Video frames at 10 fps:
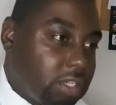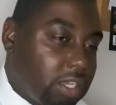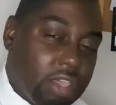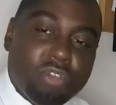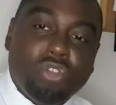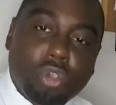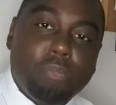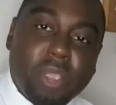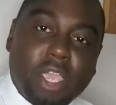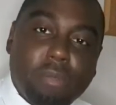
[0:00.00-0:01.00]
gives you
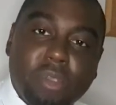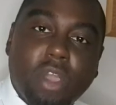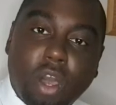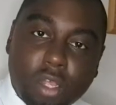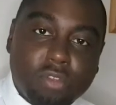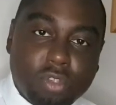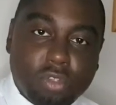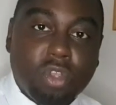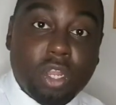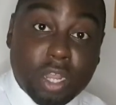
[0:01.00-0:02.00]
pick me
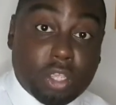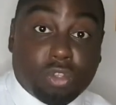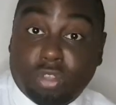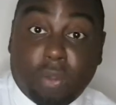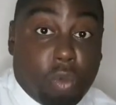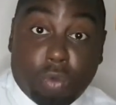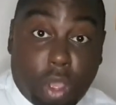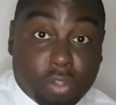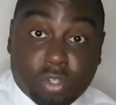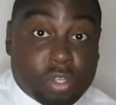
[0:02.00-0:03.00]
answers that you, or
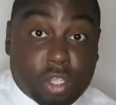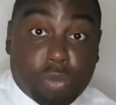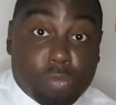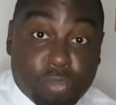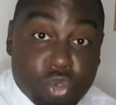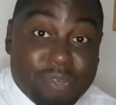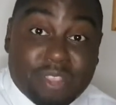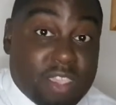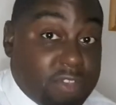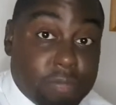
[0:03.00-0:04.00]
answers that you
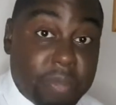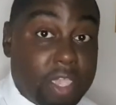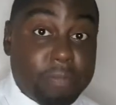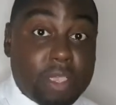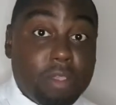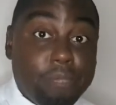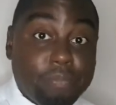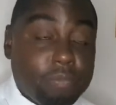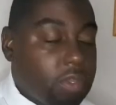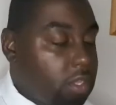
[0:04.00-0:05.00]
perceive as pick me
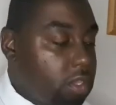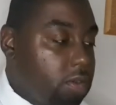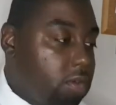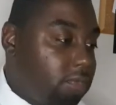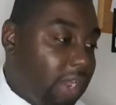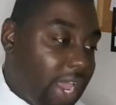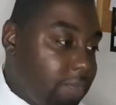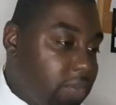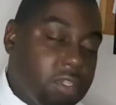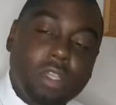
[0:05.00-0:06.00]

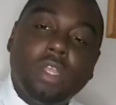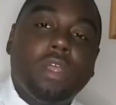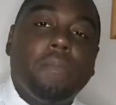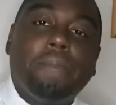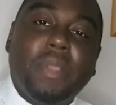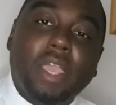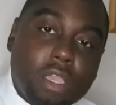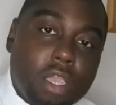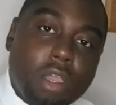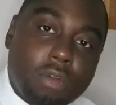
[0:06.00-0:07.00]
vibes, pick
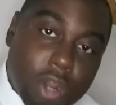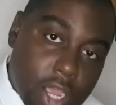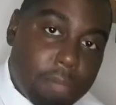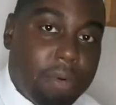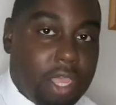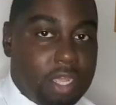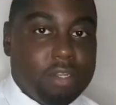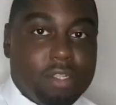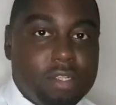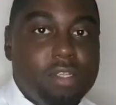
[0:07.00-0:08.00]
her up, lad.
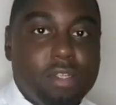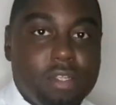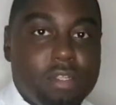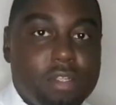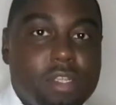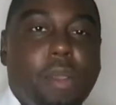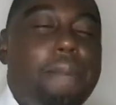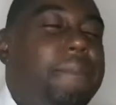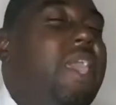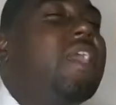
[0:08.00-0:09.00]

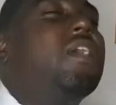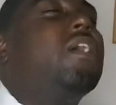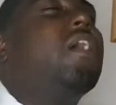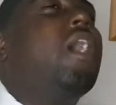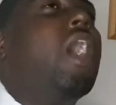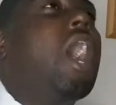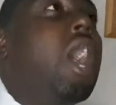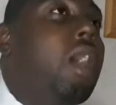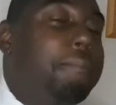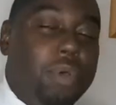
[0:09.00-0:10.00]
Pick her
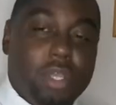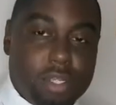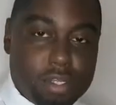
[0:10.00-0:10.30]
up.